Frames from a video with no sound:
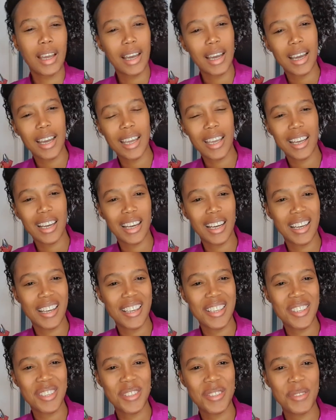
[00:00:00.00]
Hi
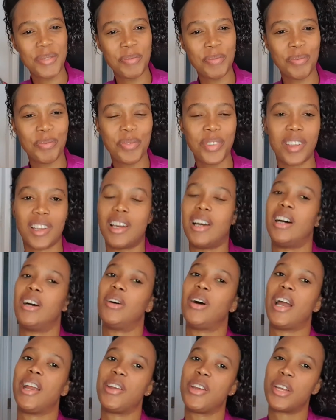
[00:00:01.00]
guys.
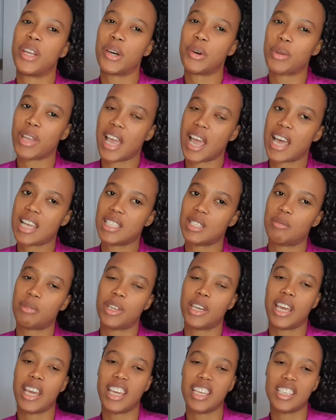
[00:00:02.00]
Oh, I know it has
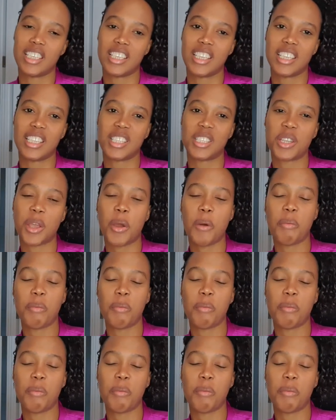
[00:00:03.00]
been ages,